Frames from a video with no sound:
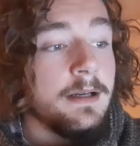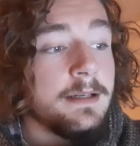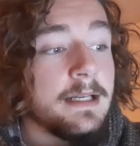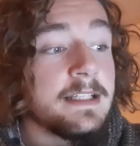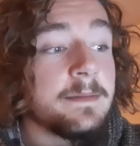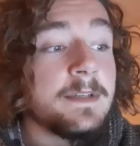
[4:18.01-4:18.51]

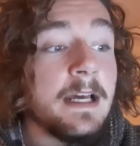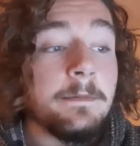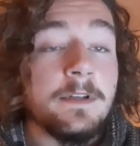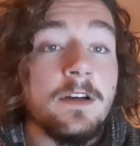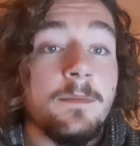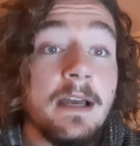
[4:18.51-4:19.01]
Take some time
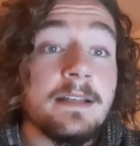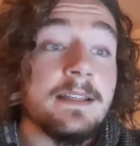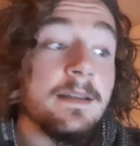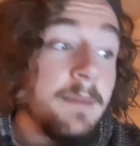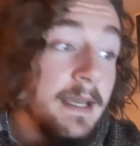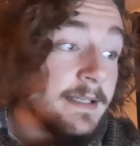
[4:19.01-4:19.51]
to go back to
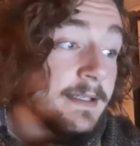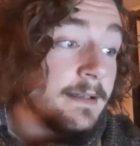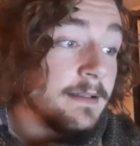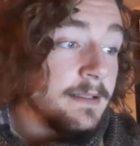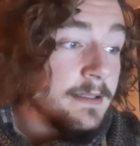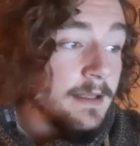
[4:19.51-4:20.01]
the
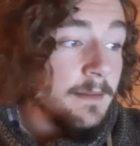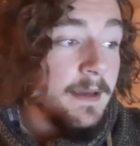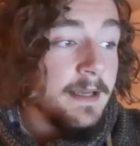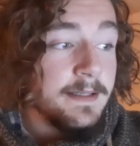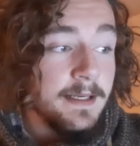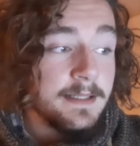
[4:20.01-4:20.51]

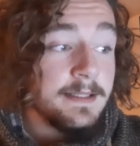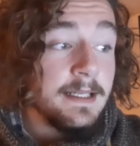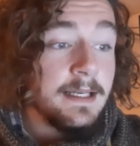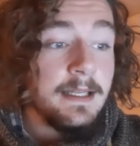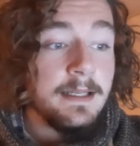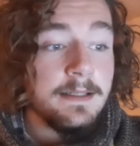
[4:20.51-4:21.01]
basics,
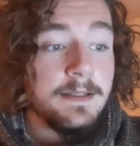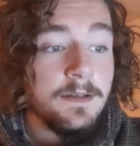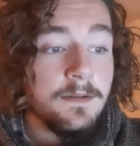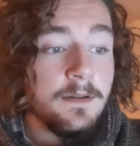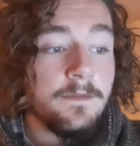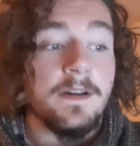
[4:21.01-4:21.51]
digging
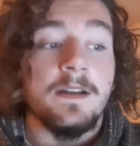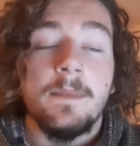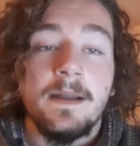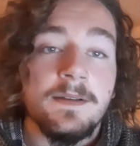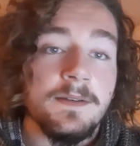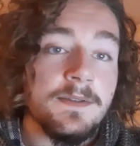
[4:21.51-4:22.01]
into the
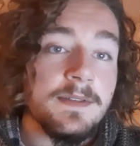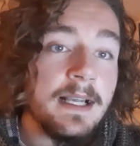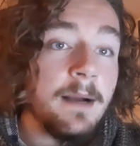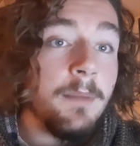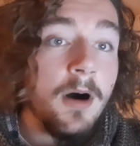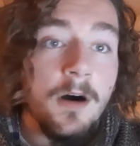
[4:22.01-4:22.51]
fundamentals like
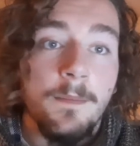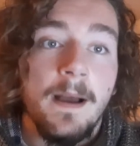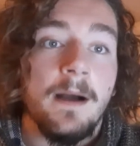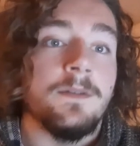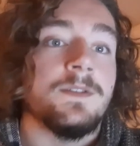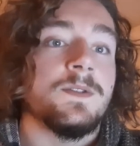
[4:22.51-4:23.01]
a ball
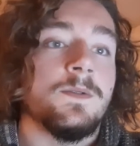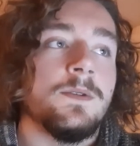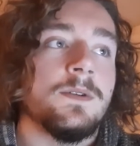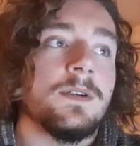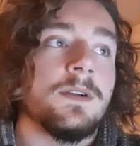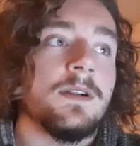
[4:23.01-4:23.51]
bounce
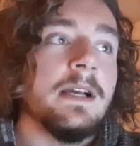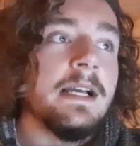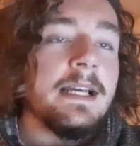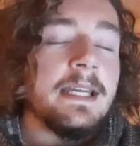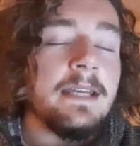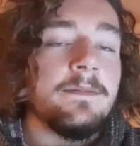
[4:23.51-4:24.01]
or
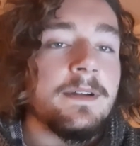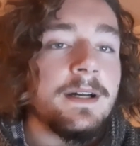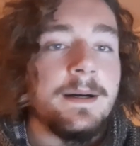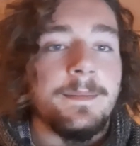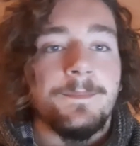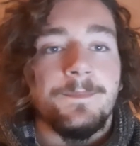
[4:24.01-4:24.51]
even
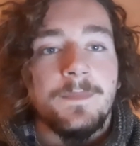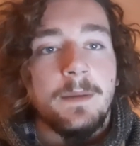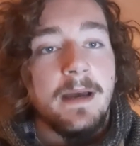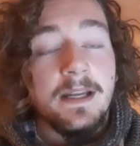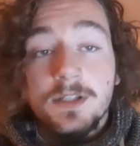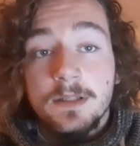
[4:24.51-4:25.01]
a
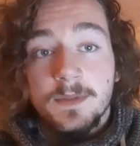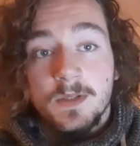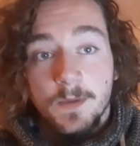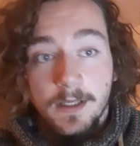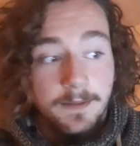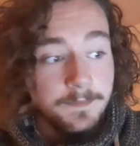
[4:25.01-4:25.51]
pendulum
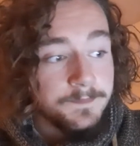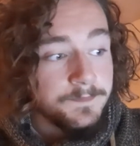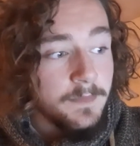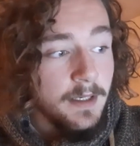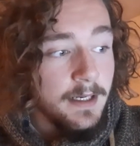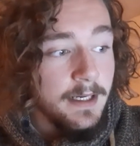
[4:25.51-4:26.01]
swing.
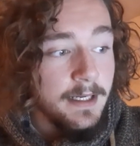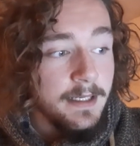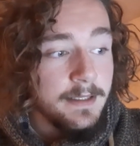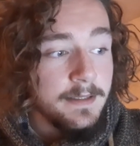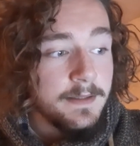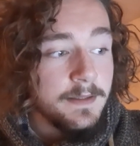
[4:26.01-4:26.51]

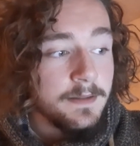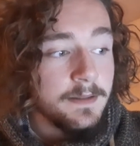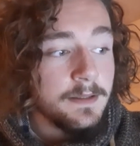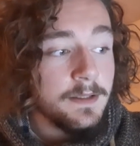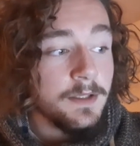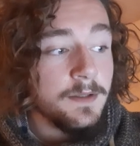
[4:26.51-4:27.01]

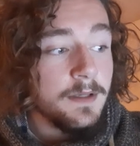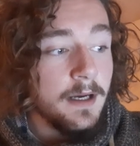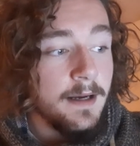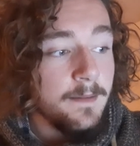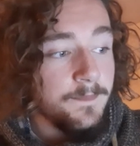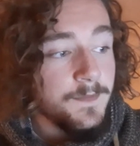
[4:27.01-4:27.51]

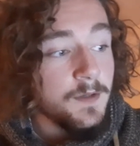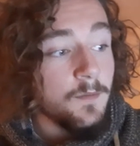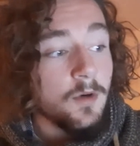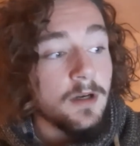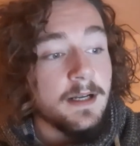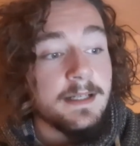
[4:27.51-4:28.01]
To
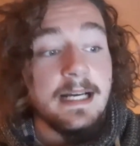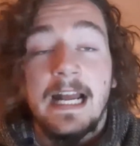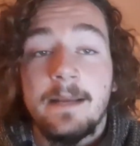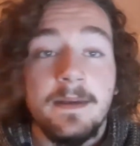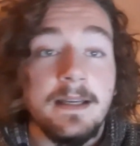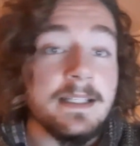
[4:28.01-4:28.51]
work on
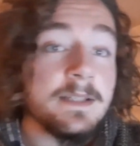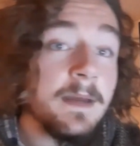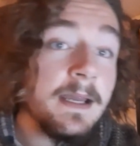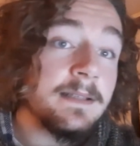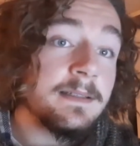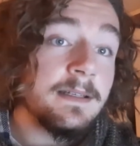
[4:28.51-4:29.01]
timing and
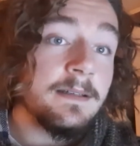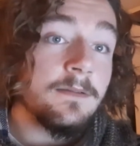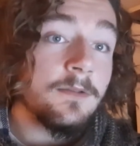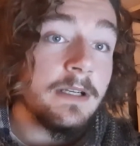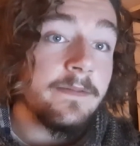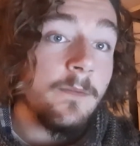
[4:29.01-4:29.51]
spacing,
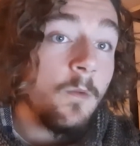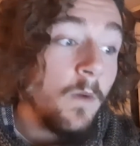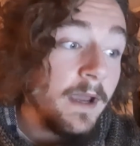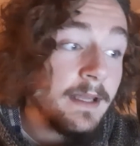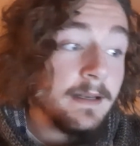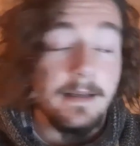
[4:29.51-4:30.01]
or even
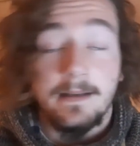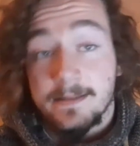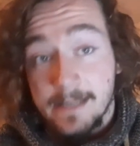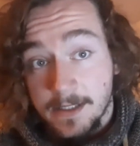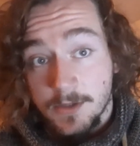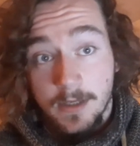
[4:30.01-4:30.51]
weight and
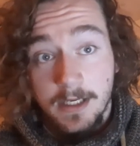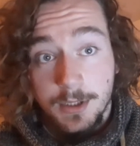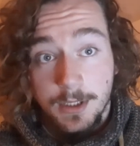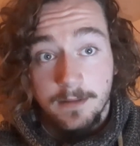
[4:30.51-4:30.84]
exaggeration.